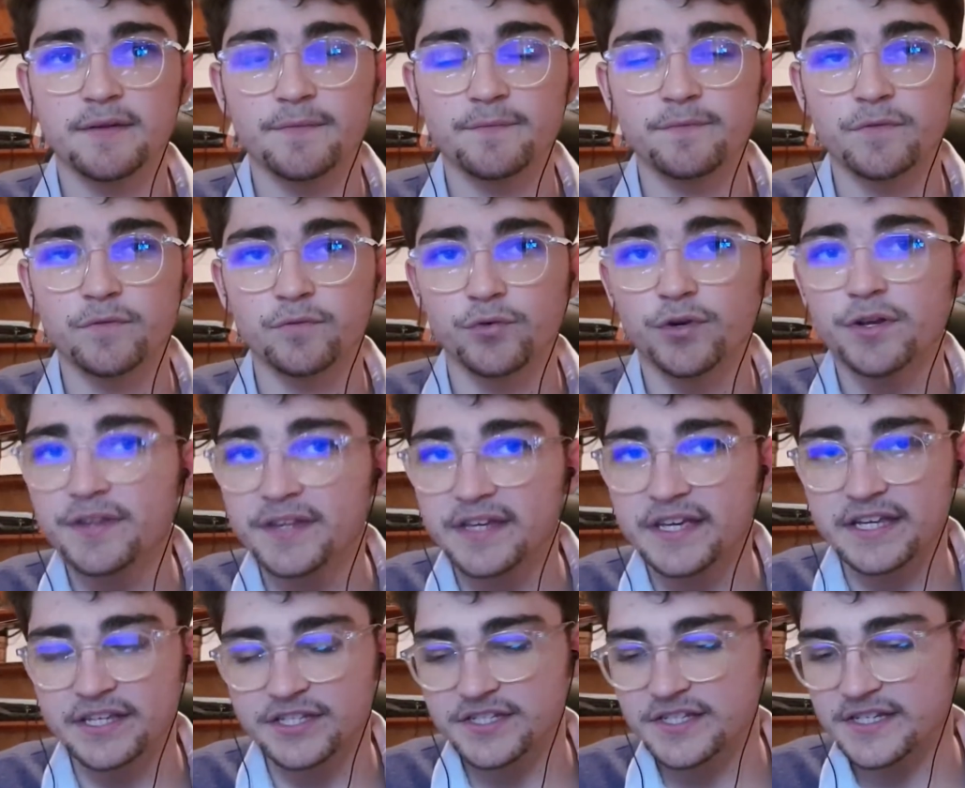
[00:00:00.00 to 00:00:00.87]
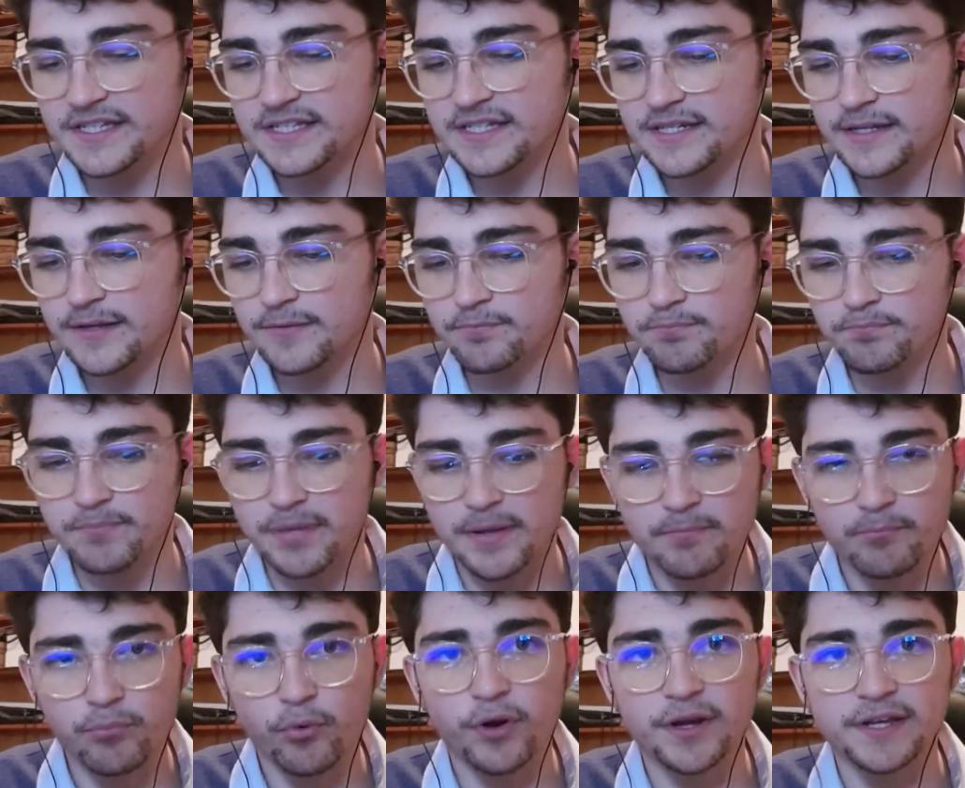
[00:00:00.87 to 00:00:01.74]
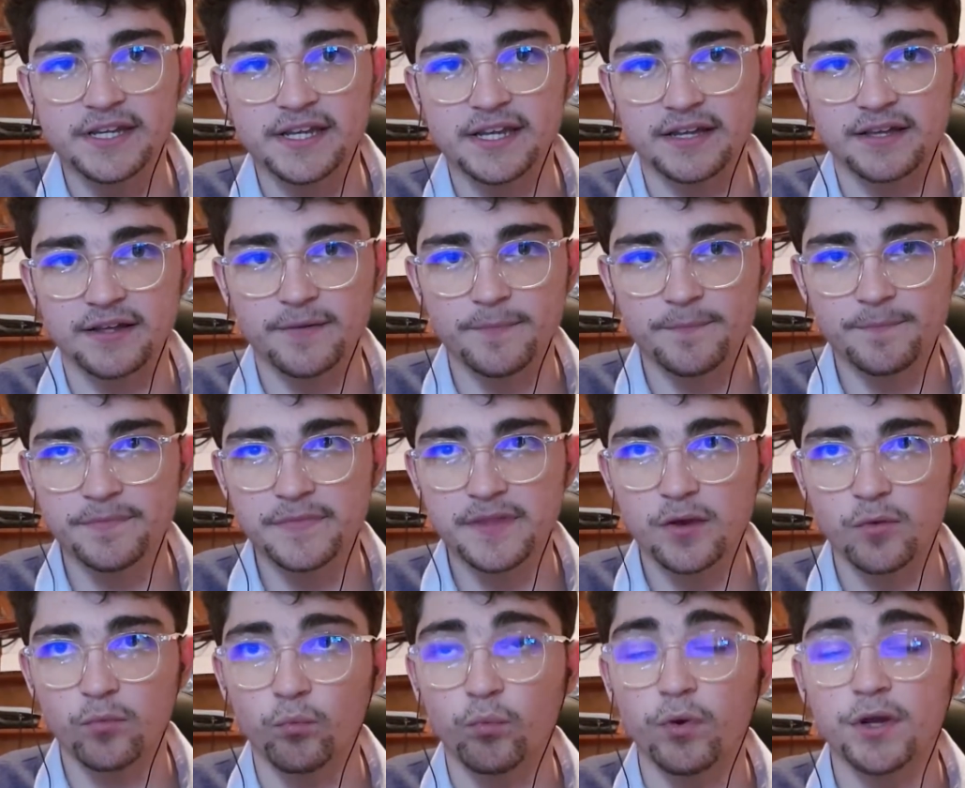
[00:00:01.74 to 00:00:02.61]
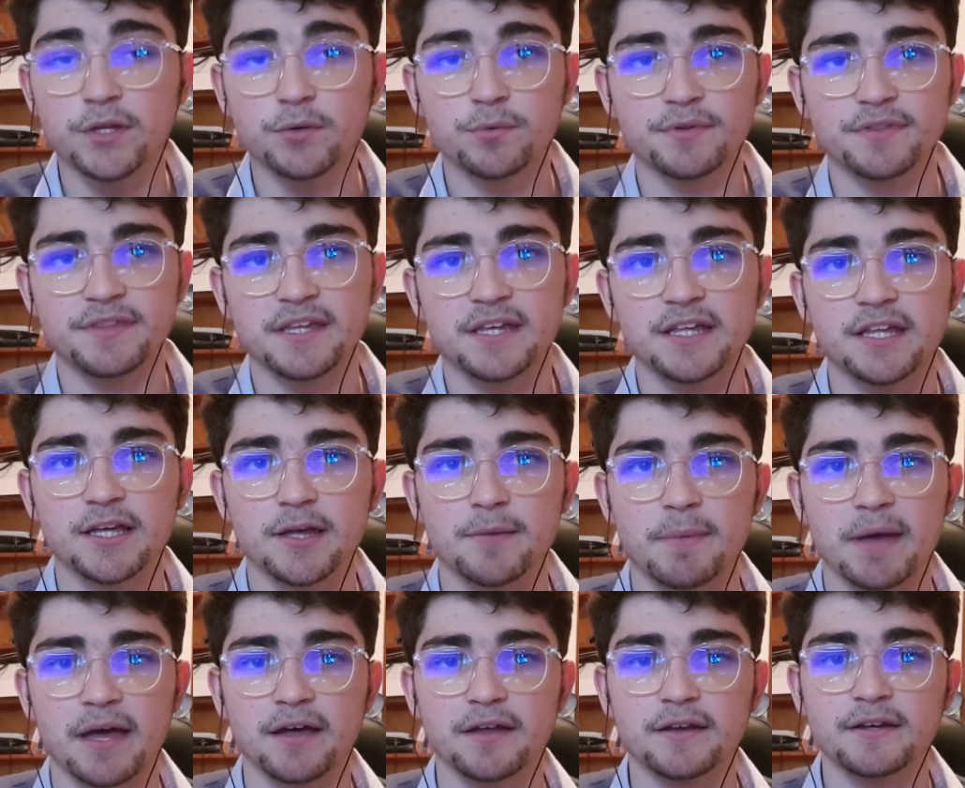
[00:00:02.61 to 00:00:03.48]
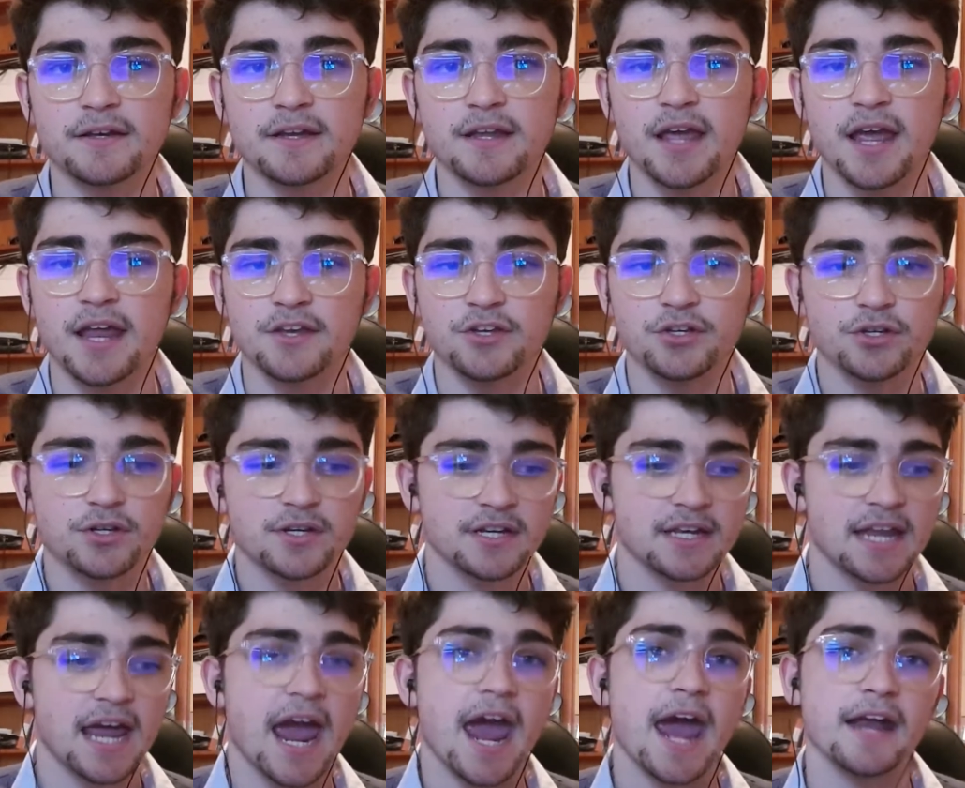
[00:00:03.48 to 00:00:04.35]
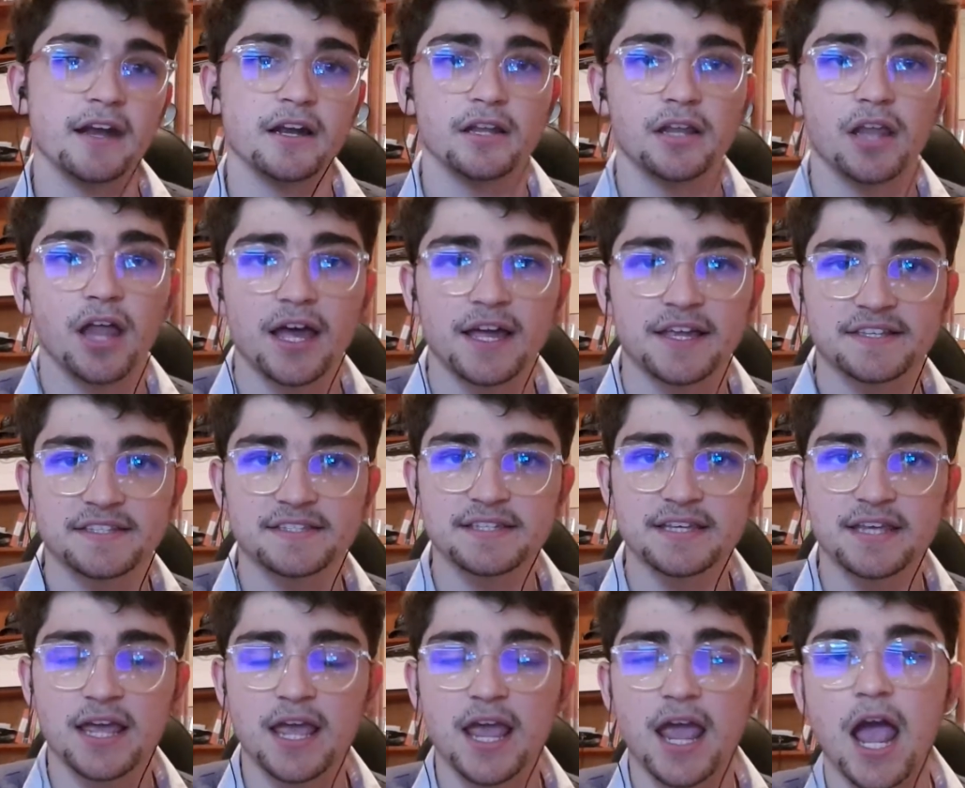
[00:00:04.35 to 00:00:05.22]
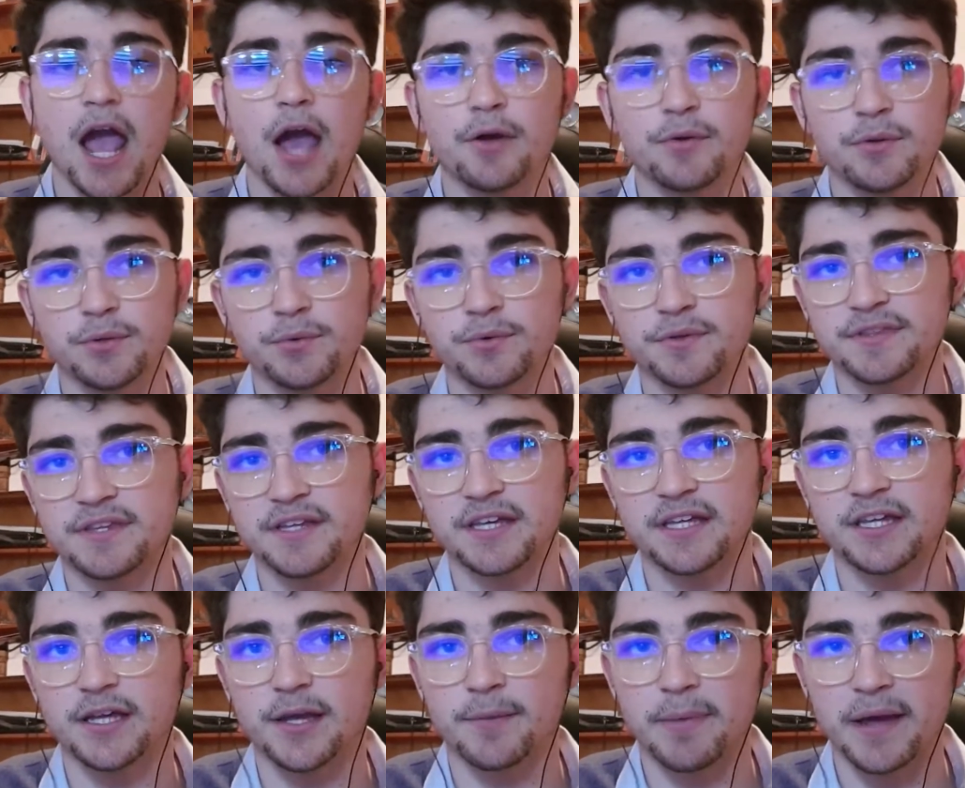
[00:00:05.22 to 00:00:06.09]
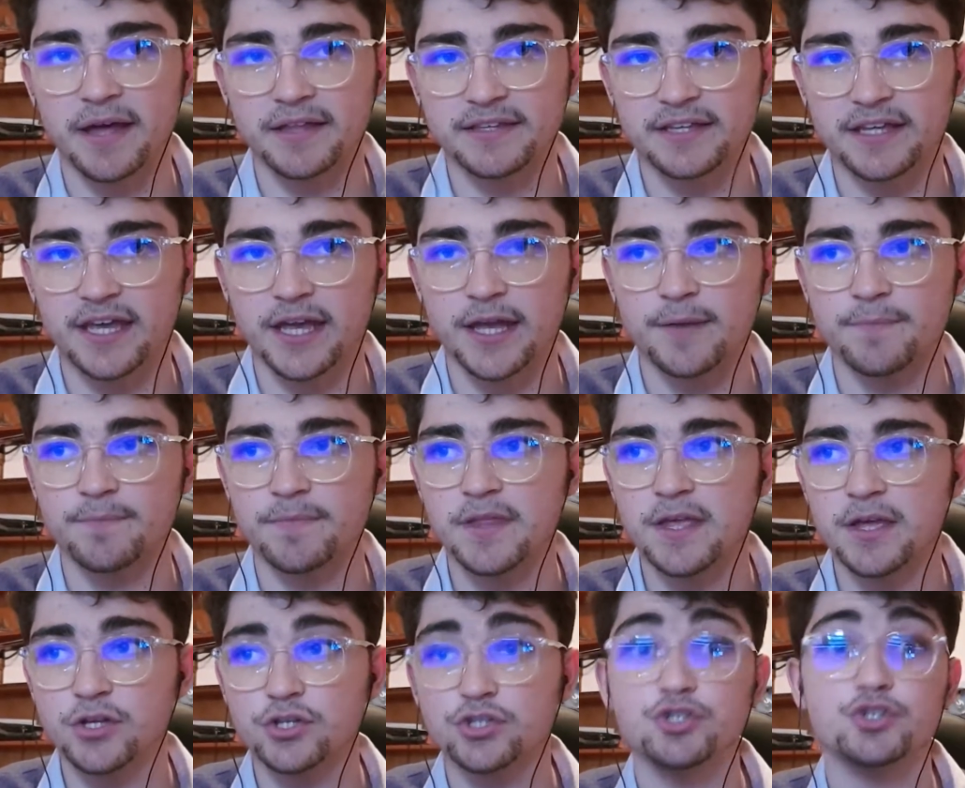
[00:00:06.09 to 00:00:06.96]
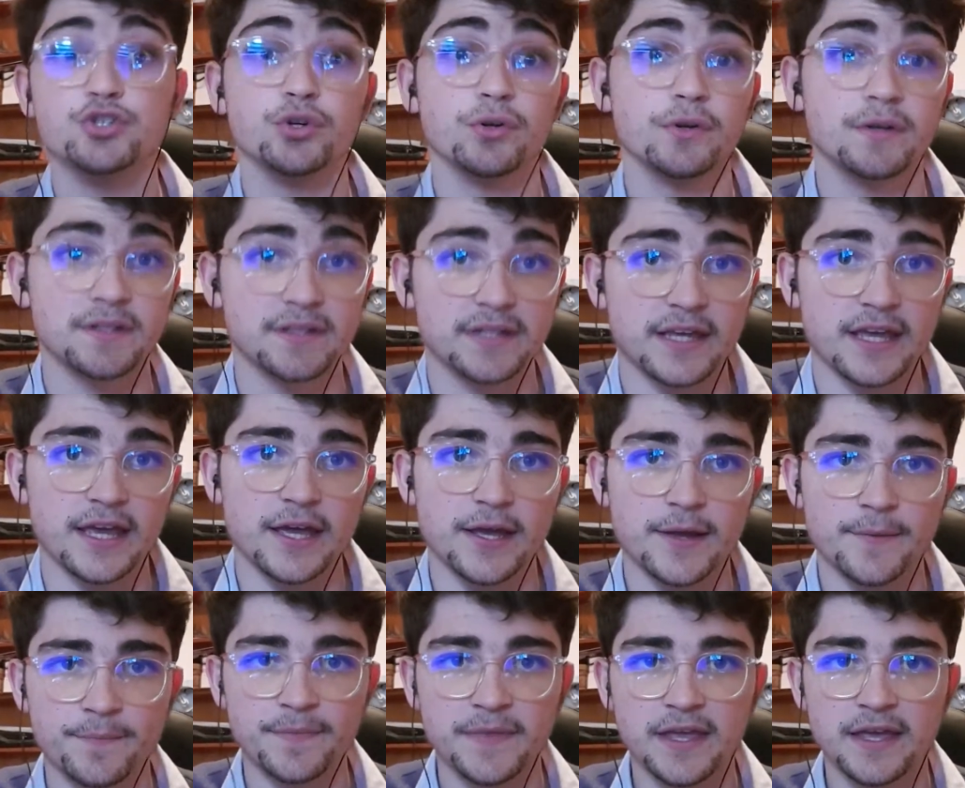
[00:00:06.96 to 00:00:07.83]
Really, it's just pinpointing what you were thinking about, and you can analyze how you were thinking about the game during the game.